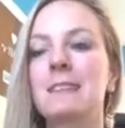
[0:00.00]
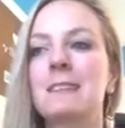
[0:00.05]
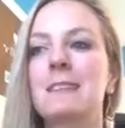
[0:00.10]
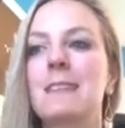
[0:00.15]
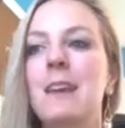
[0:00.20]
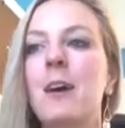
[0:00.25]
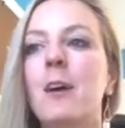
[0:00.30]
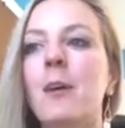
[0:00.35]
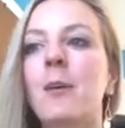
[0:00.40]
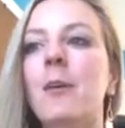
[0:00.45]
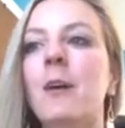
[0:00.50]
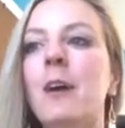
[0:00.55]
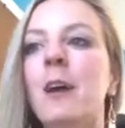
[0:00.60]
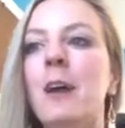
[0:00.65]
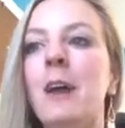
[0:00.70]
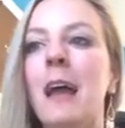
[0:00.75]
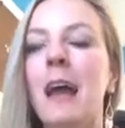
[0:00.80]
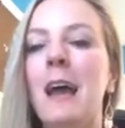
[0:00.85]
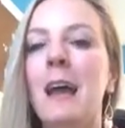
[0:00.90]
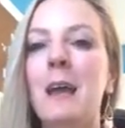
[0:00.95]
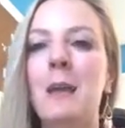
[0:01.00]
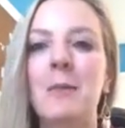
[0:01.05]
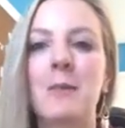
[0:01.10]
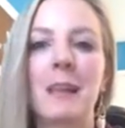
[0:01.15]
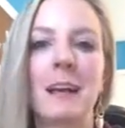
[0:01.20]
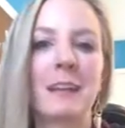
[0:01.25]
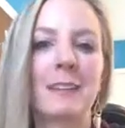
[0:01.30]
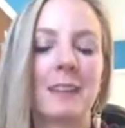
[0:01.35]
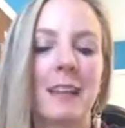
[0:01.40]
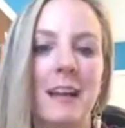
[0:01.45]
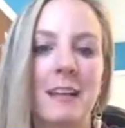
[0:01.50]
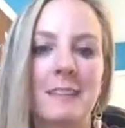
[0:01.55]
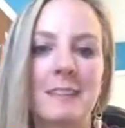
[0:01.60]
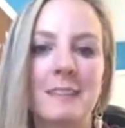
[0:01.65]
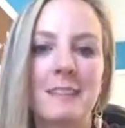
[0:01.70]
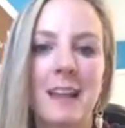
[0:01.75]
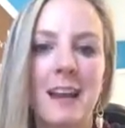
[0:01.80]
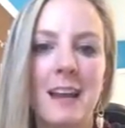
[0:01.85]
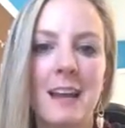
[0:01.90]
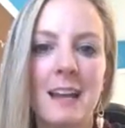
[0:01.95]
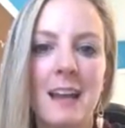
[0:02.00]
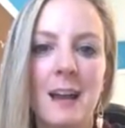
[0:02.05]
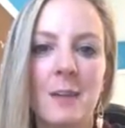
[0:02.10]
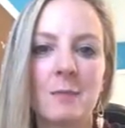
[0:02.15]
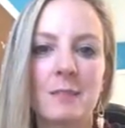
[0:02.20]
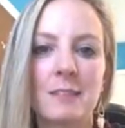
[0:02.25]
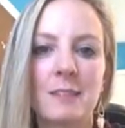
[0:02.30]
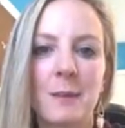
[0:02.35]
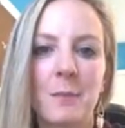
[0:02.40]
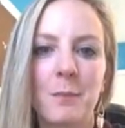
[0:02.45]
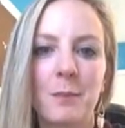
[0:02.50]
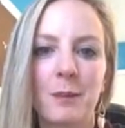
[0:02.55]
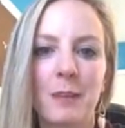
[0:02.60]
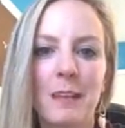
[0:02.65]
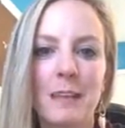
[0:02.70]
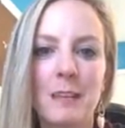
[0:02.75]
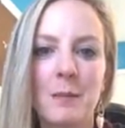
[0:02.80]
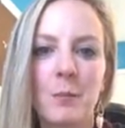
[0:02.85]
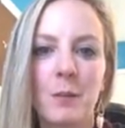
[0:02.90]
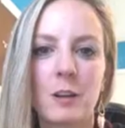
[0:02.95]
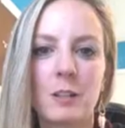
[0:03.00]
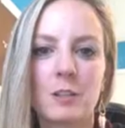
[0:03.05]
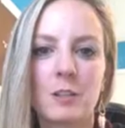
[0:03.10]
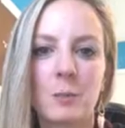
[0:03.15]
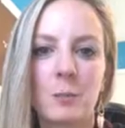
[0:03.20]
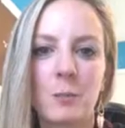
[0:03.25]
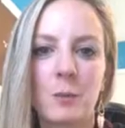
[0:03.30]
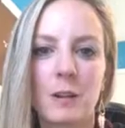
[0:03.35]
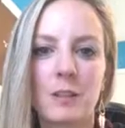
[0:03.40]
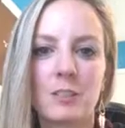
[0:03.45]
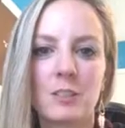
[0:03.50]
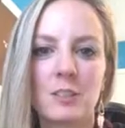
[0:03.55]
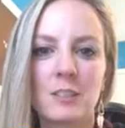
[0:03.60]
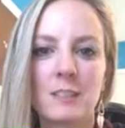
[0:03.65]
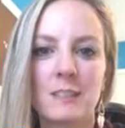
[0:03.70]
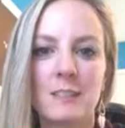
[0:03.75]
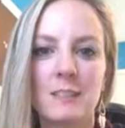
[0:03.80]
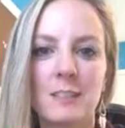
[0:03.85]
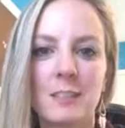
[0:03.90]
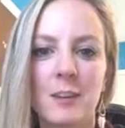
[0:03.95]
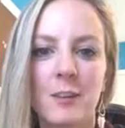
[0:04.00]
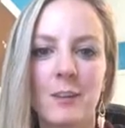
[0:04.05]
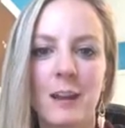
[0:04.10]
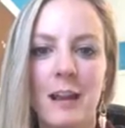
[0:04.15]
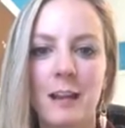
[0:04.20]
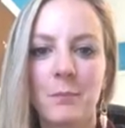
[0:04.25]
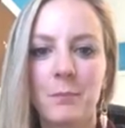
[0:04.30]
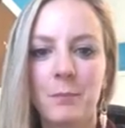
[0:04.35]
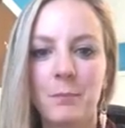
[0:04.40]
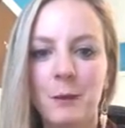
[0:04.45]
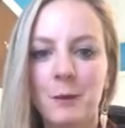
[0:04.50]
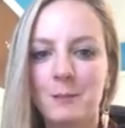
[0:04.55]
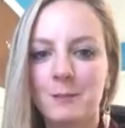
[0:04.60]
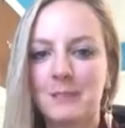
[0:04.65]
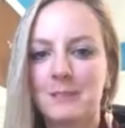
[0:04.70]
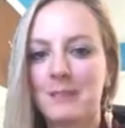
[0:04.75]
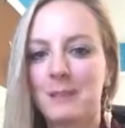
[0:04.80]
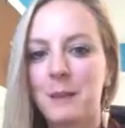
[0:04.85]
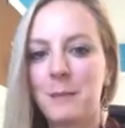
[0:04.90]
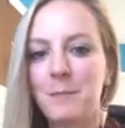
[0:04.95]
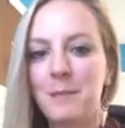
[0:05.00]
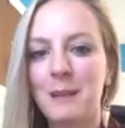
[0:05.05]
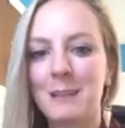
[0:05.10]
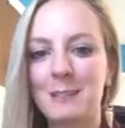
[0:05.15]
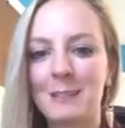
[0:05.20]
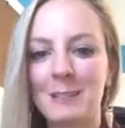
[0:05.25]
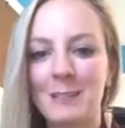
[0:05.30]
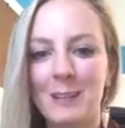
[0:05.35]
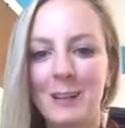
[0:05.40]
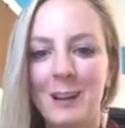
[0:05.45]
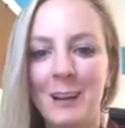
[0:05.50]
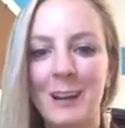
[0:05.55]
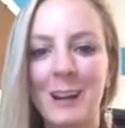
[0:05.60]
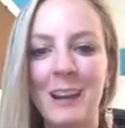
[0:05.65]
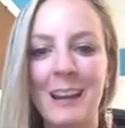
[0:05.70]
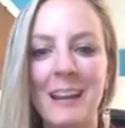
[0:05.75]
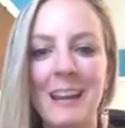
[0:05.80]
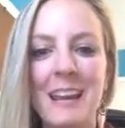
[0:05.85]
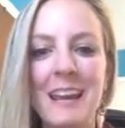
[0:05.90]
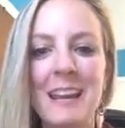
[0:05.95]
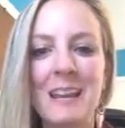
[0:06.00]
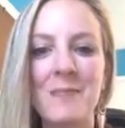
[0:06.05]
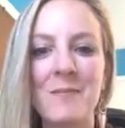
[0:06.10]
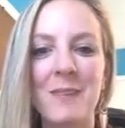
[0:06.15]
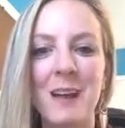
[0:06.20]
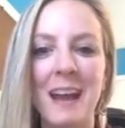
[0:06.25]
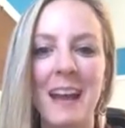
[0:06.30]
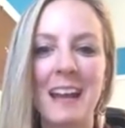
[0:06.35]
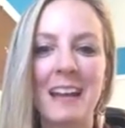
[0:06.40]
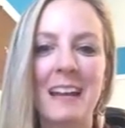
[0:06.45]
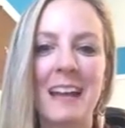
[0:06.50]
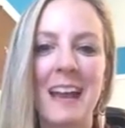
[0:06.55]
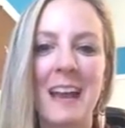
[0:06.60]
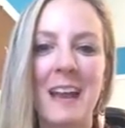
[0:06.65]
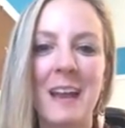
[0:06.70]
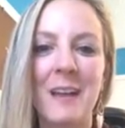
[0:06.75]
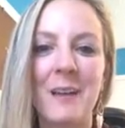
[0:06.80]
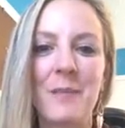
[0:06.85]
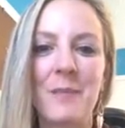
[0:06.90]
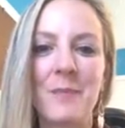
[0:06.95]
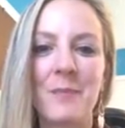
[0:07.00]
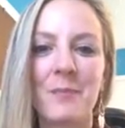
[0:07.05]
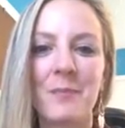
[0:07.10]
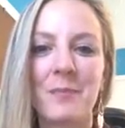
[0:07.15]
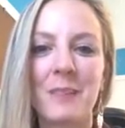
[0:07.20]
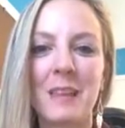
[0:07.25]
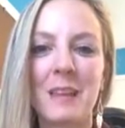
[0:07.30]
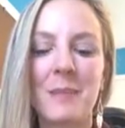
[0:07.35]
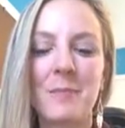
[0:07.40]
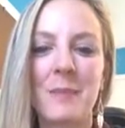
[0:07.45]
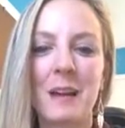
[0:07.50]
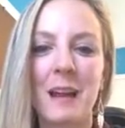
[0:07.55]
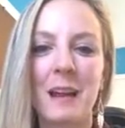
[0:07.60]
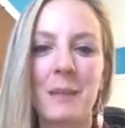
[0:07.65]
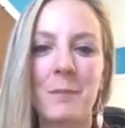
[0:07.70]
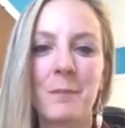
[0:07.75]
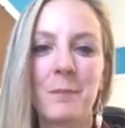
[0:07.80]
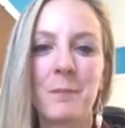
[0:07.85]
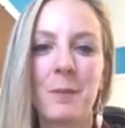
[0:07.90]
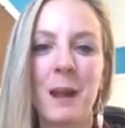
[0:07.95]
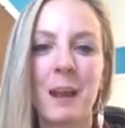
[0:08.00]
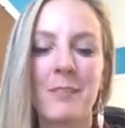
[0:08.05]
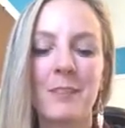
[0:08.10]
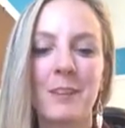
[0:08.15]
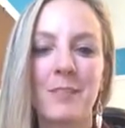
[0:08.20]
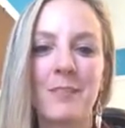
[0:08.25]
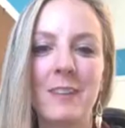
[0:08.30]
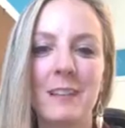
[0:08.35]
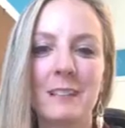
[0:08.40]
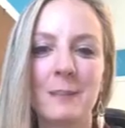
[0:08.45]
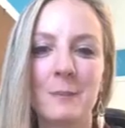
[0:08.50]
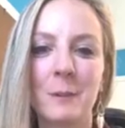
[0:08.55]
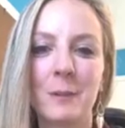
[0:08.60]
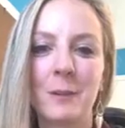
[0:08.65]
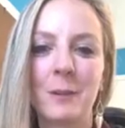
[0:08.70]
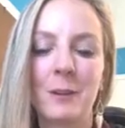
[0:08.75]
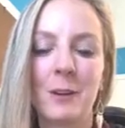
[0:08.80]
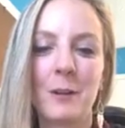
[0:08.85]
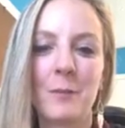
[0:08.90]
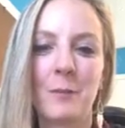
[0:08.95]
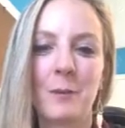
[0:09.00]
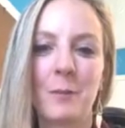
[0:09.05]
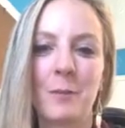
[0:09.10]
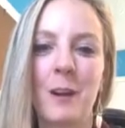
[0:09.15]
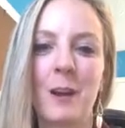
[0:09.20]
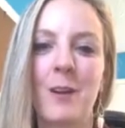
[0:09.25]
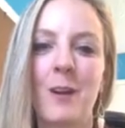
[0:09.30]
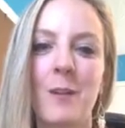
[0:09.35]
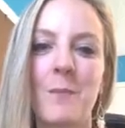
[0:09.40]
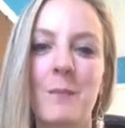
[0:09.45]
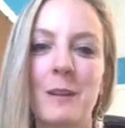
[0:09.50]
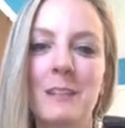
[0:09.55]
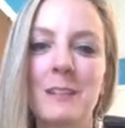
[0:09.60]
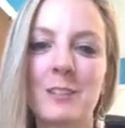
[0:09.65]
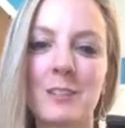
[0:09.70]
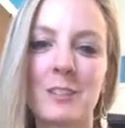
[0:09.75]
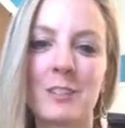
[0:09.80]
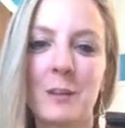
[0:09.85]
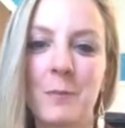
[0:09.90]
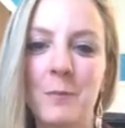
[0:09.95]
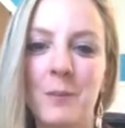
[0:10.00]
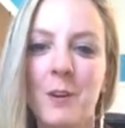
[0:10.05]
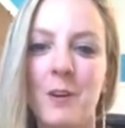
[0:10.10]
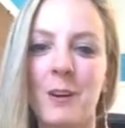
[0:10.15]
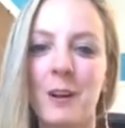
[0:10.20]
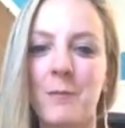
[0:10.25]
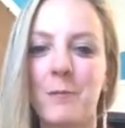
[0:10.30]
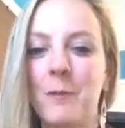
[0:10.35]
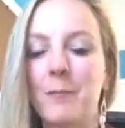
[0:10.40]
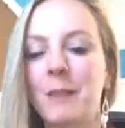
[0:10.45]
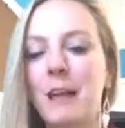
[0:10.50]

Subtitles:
And so, like last night, I was up late washing brushes, and I posted a picture in my private Facebook group with my art mentorship program.